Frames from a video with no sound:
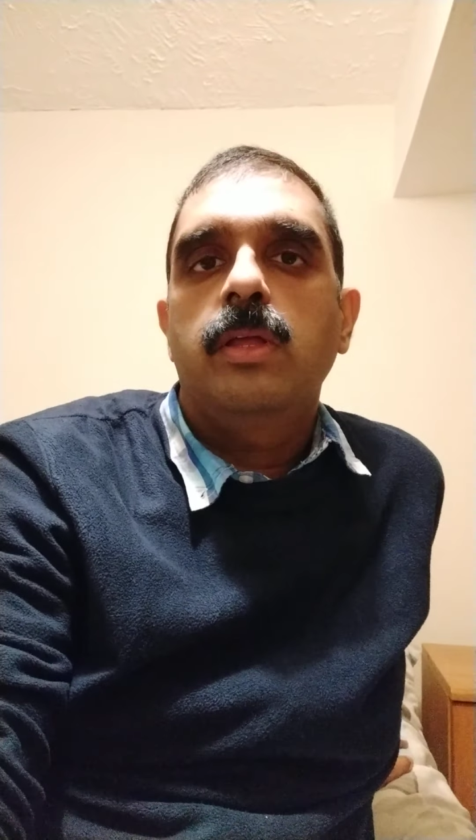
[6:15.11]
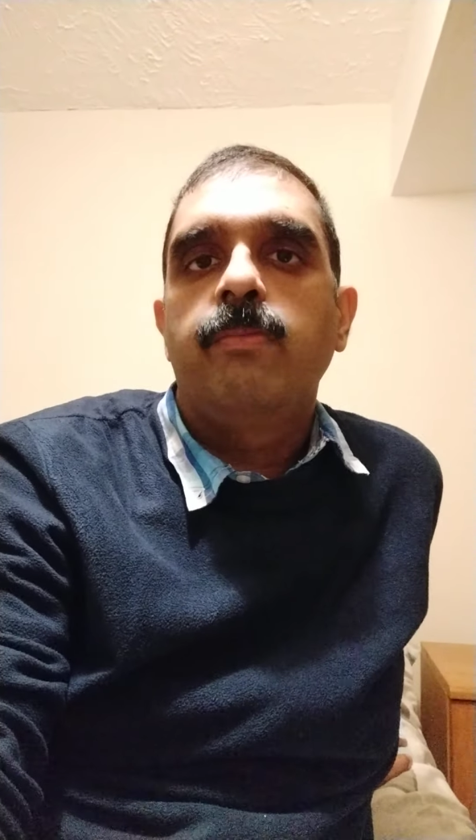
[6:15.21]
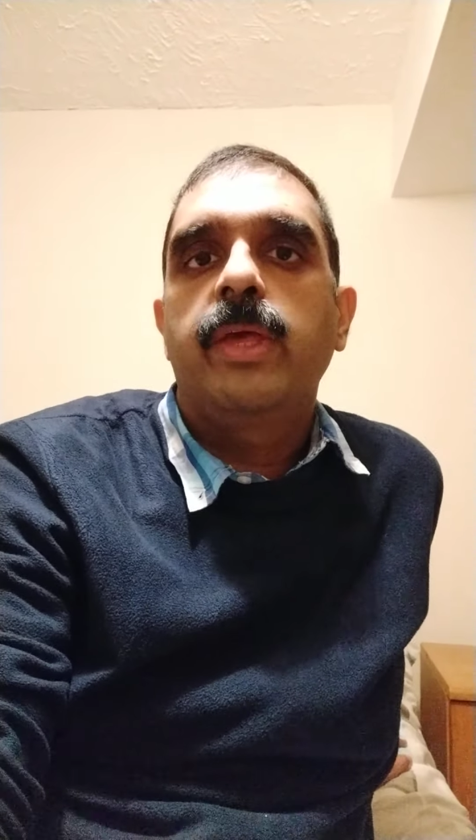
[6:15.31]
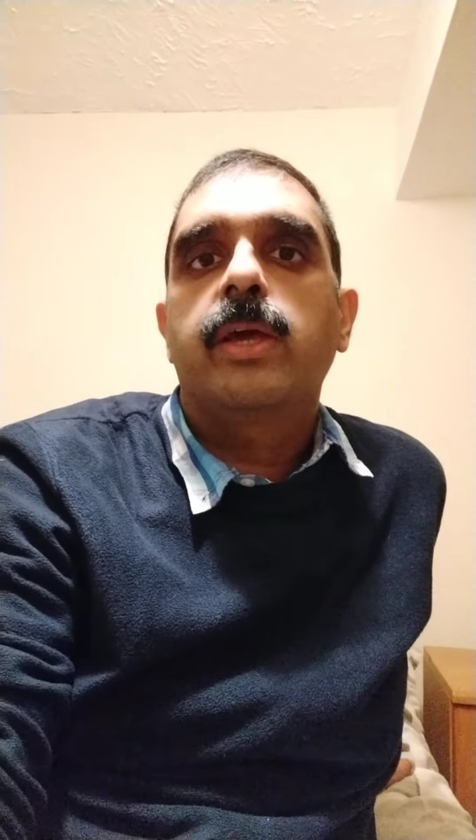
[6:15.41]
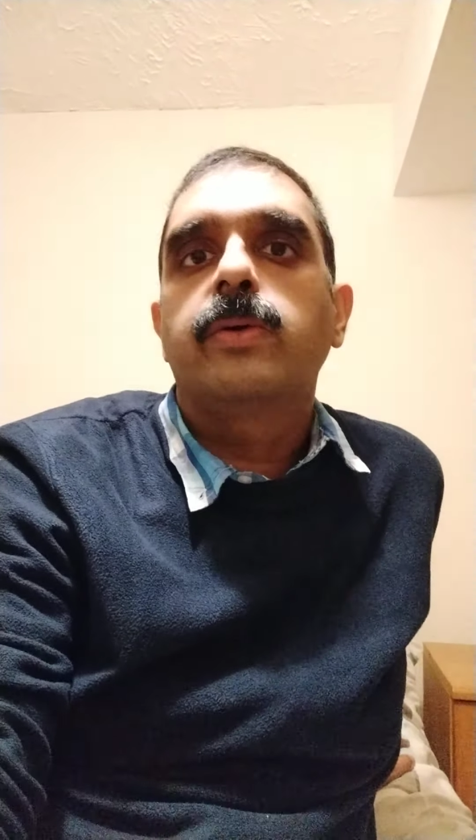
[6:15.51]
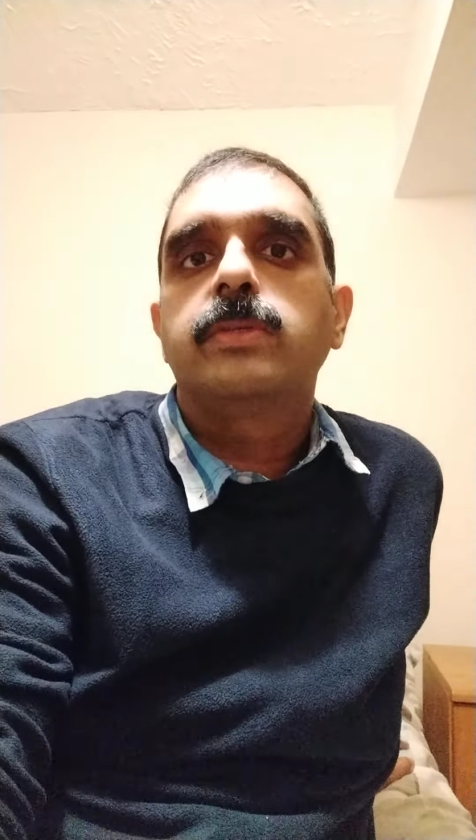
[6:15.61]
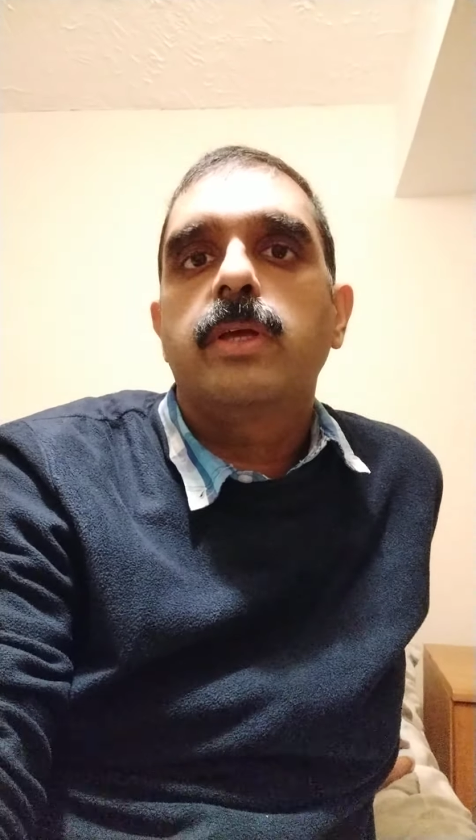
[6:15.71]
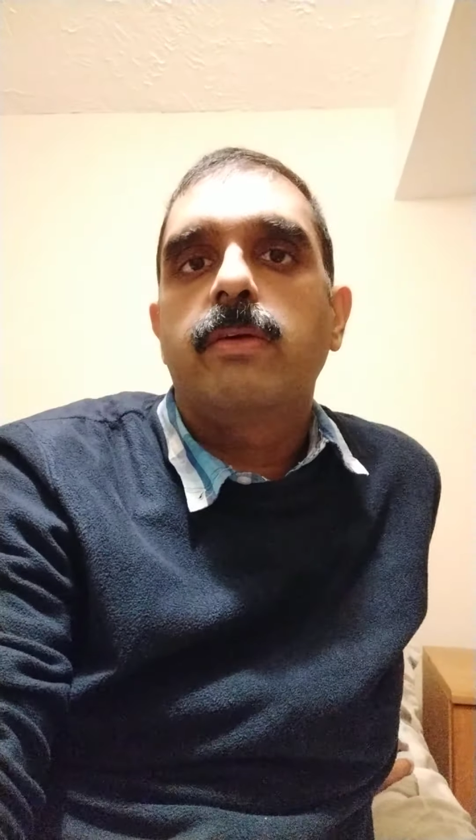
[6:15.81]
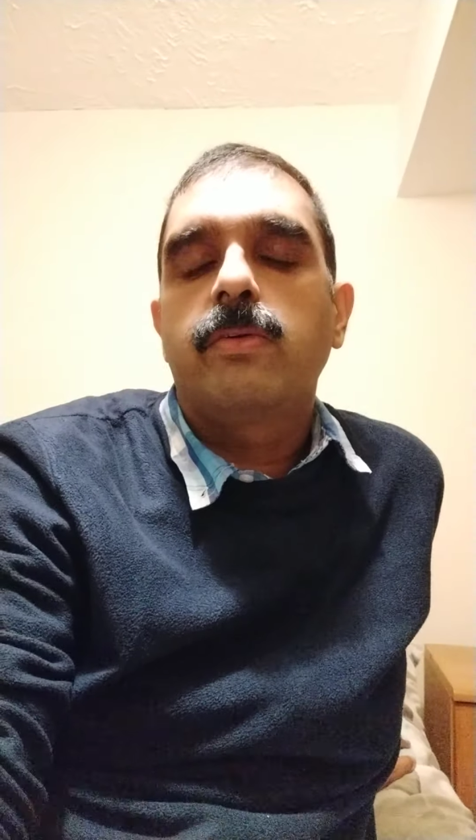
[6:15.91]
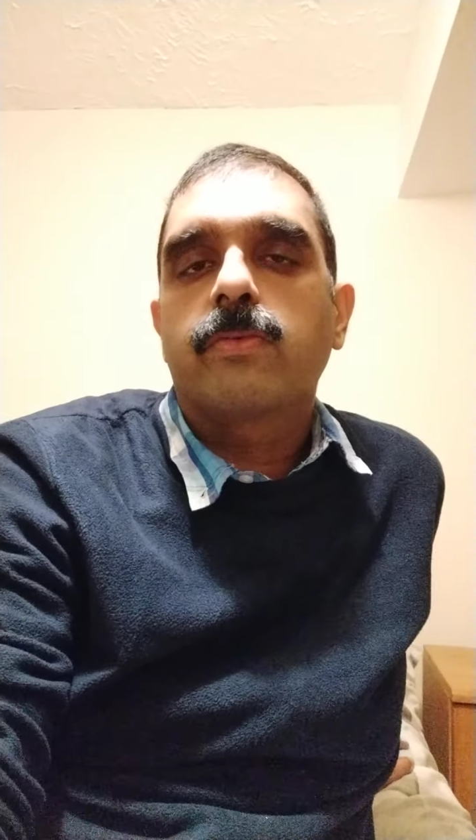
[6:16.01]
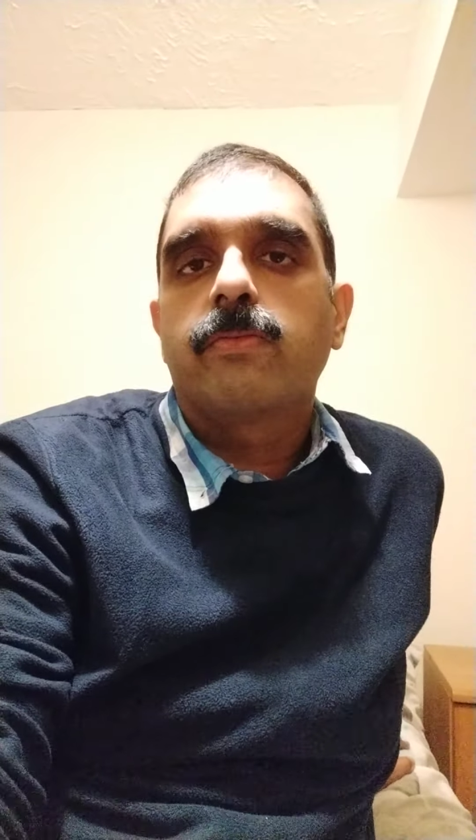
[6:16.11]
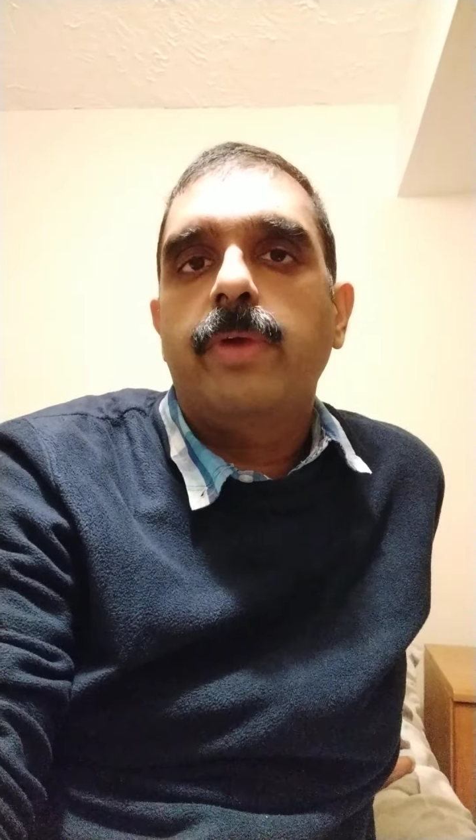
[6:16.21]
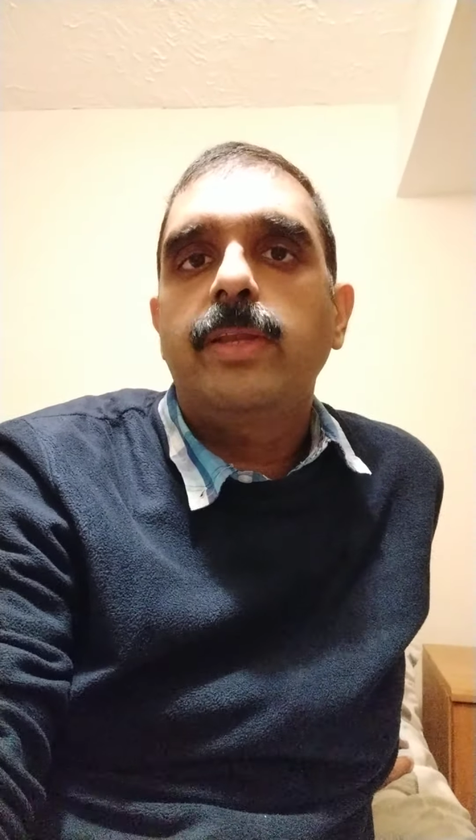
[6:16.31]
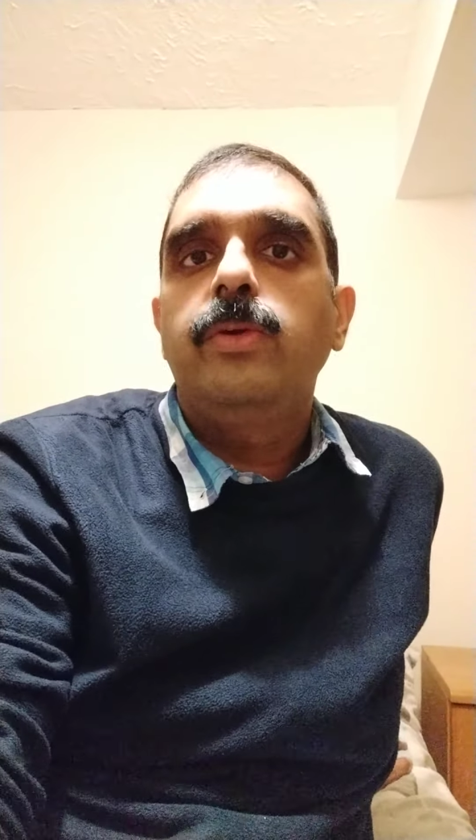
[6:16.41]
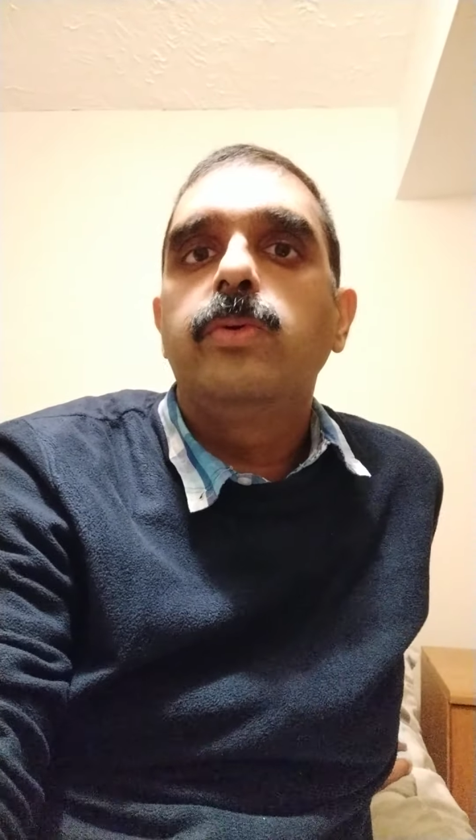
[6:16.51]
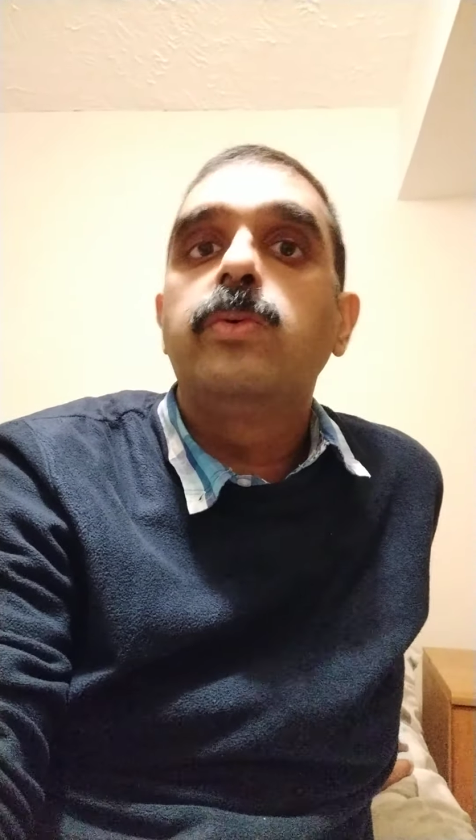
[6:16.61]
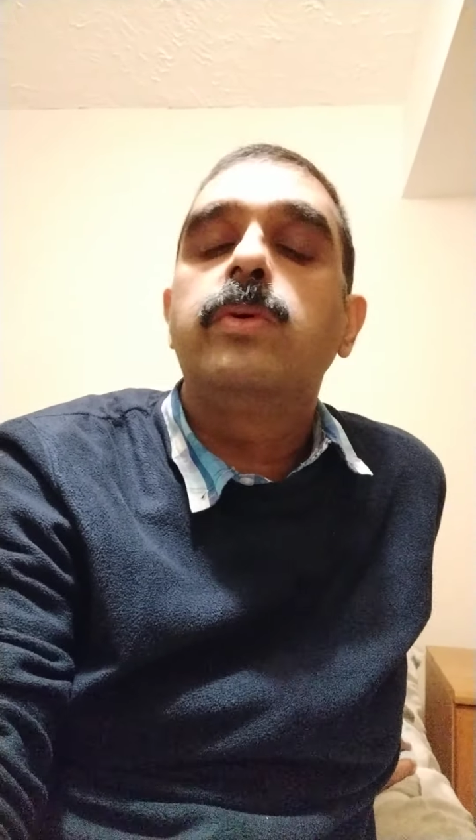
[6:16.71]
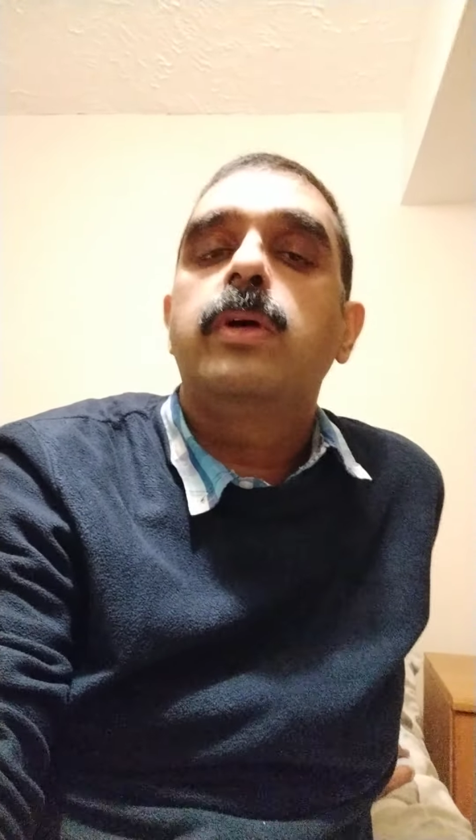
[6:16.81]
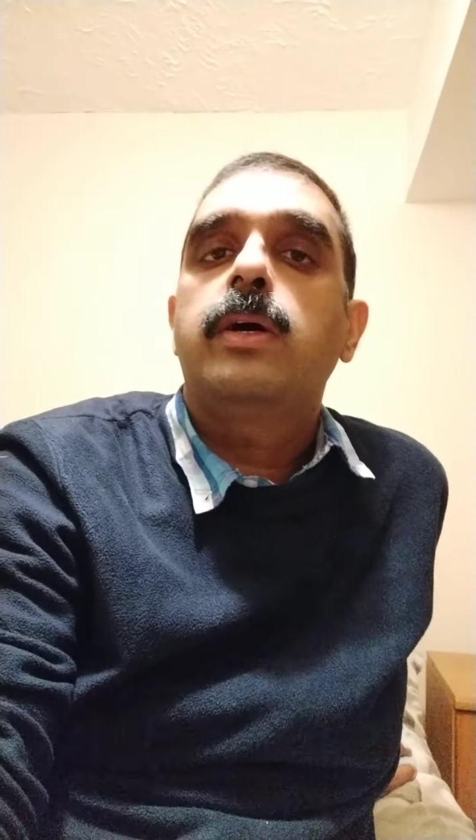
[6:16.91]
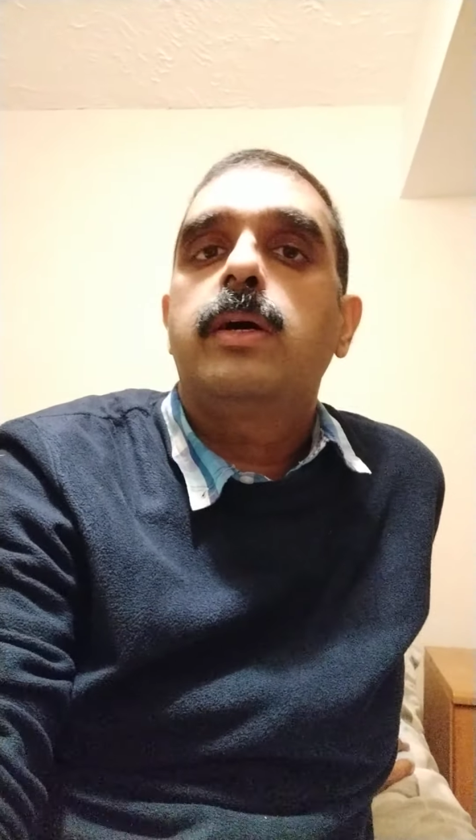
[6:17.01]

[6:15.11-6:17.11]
Because when you